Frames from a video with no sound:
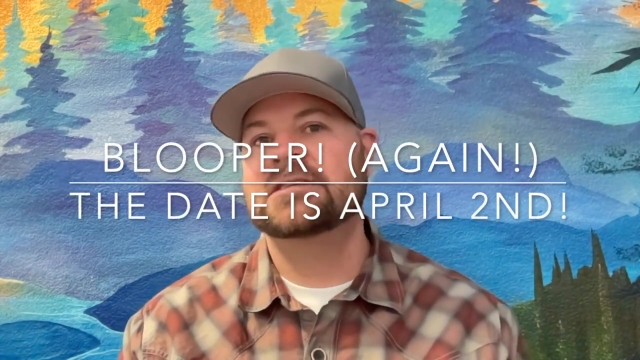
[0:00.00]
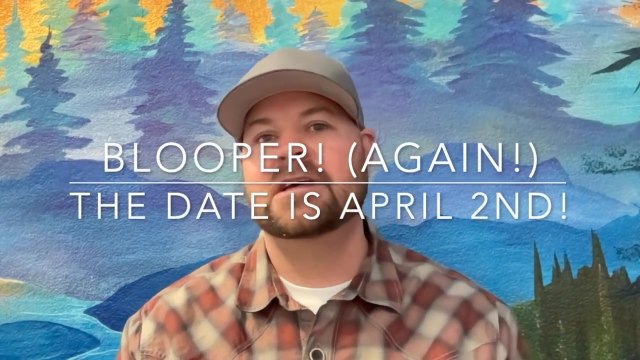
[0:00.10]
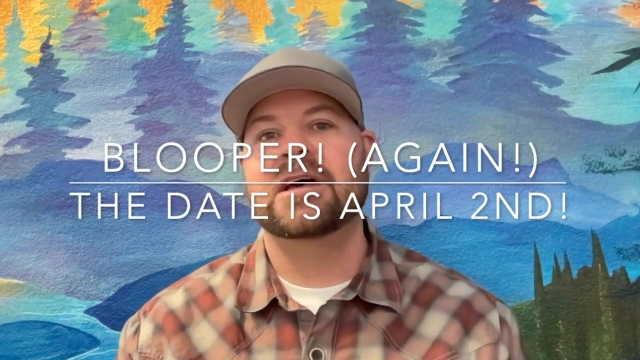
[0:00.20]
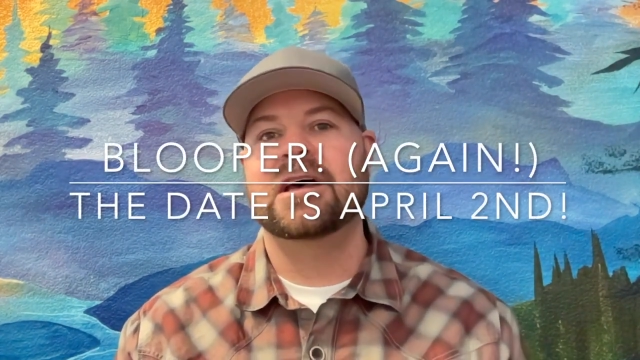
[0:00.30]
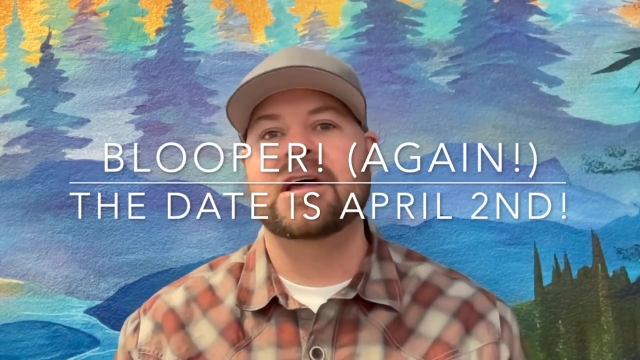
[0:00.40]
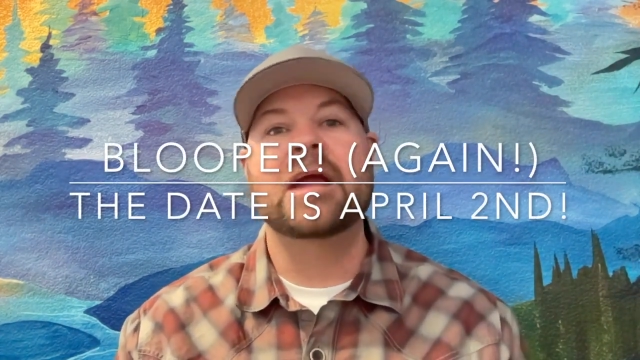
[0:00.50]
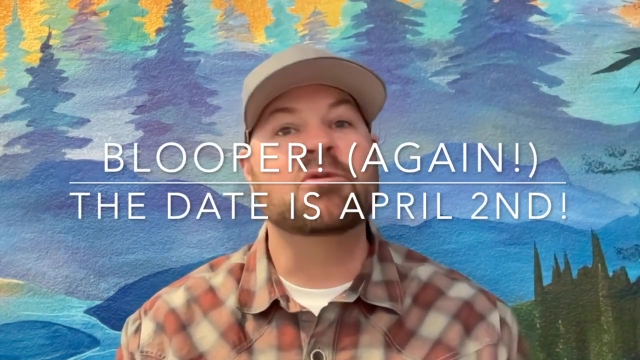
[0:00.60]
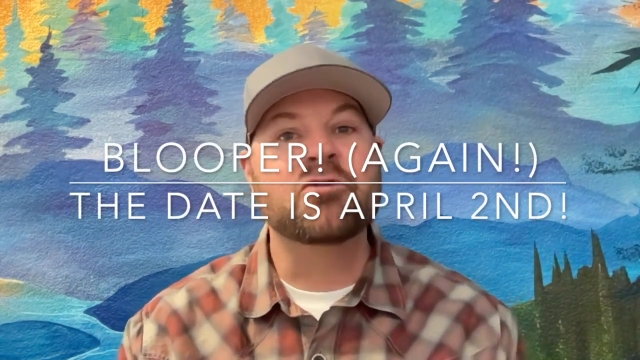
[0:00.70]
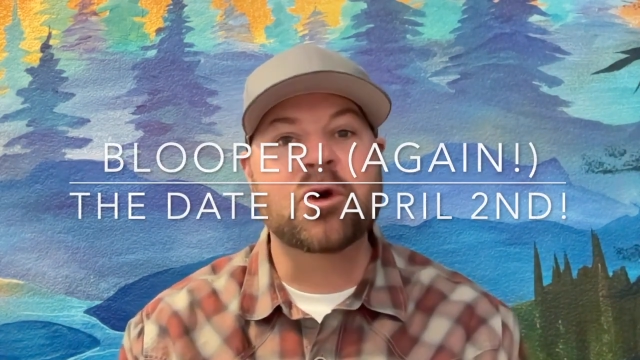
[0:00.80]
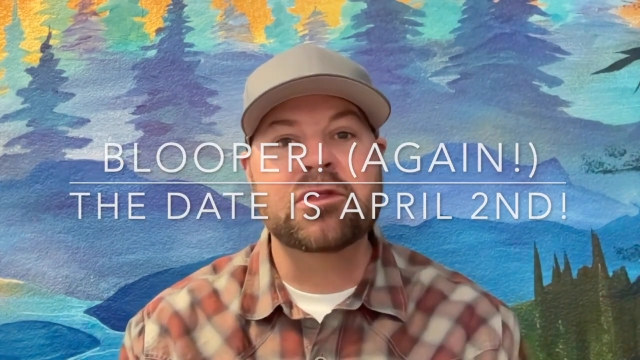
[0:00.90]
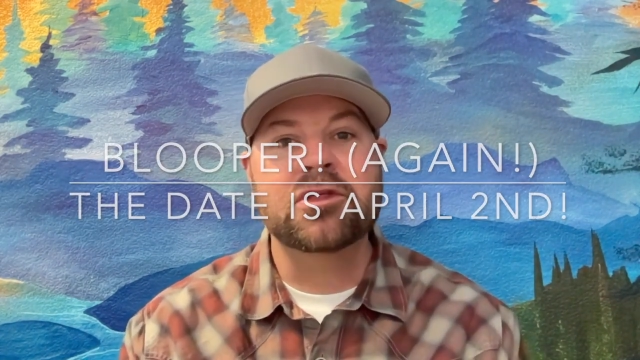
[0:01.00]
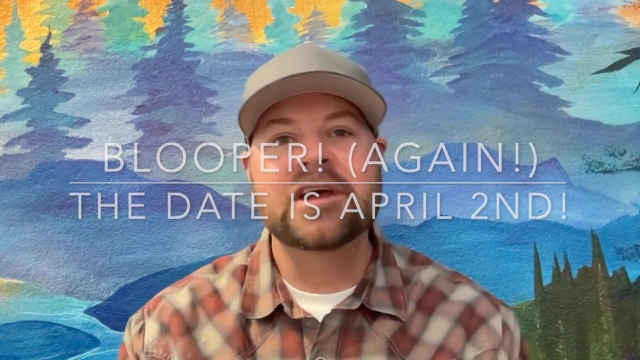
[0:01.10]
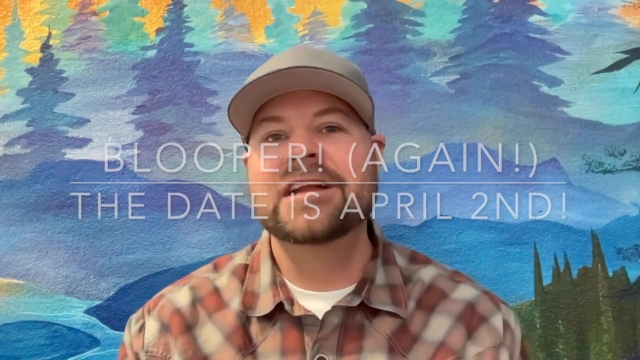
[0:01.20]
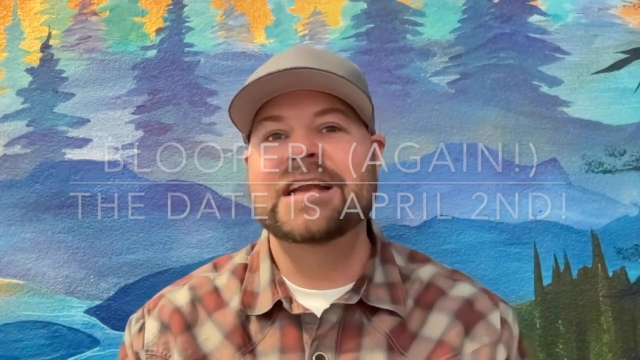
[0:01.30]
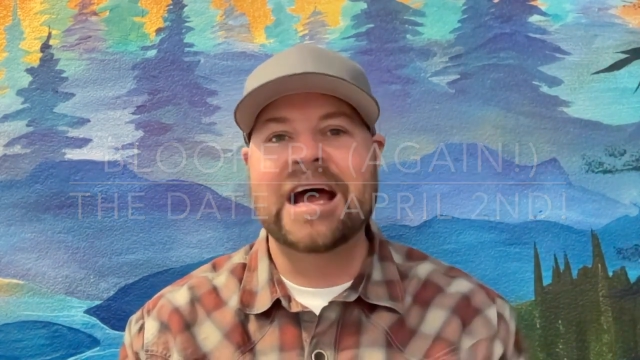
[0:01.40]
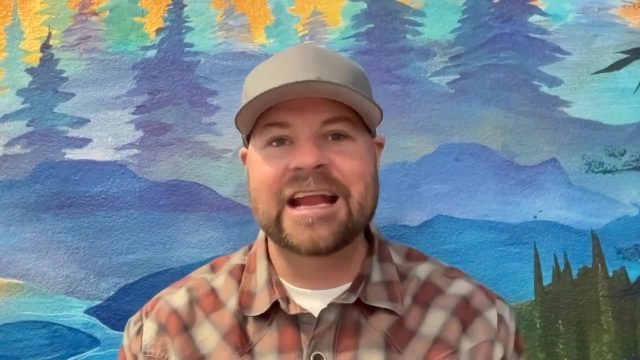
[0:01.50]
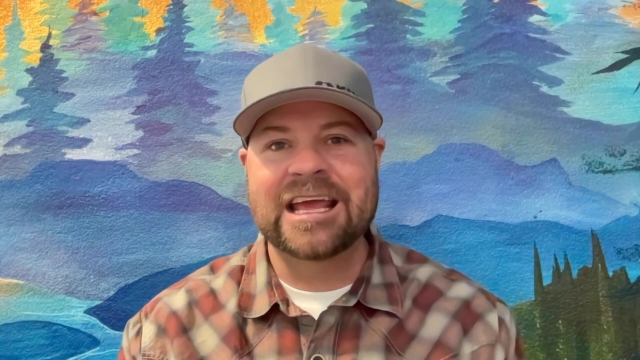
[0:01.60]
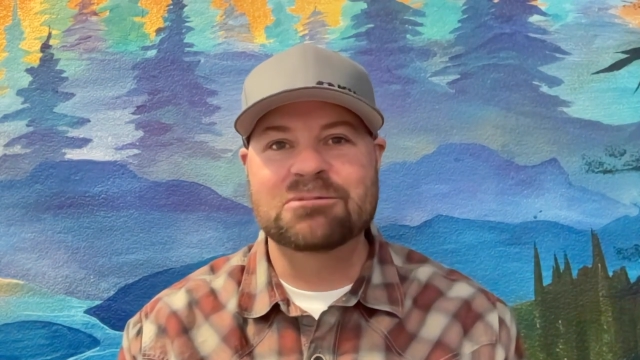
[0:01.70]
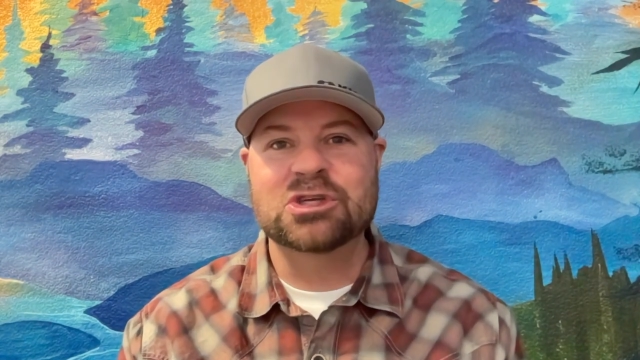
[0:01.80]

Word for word: uh, April fourth, nine a.m.